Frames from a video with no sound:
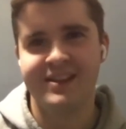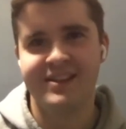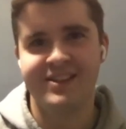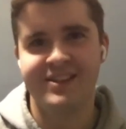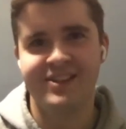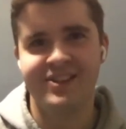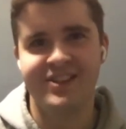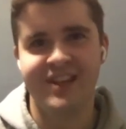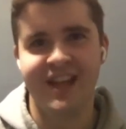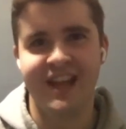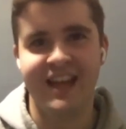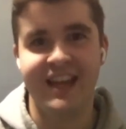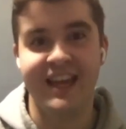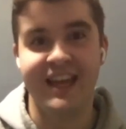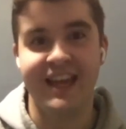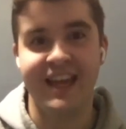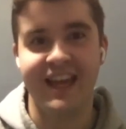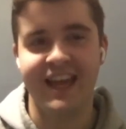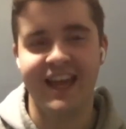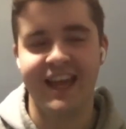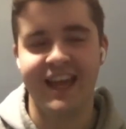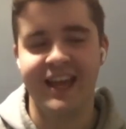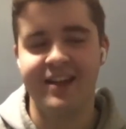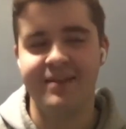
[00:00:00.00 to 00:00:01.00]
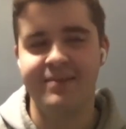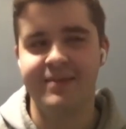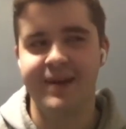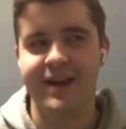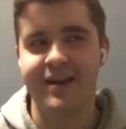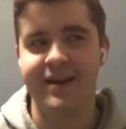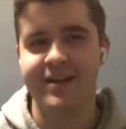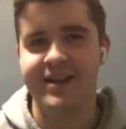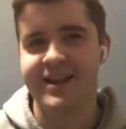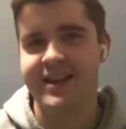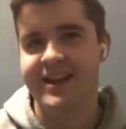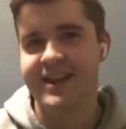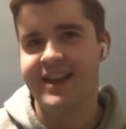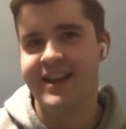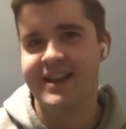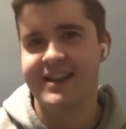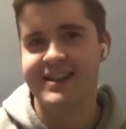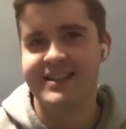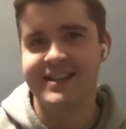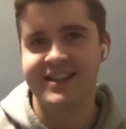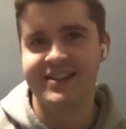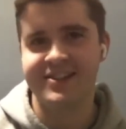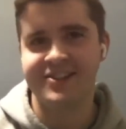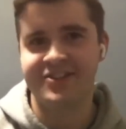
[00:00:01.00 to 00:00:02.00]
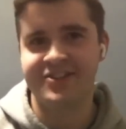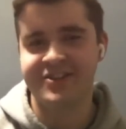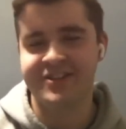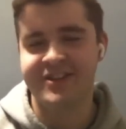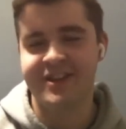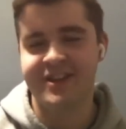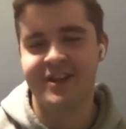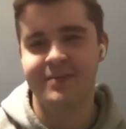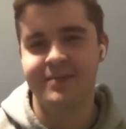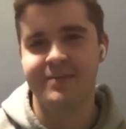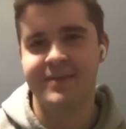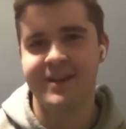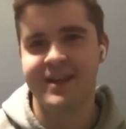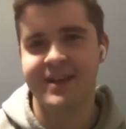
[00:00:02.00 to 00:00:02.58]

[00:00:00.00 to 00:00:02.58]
checking in about it. It didn't um, it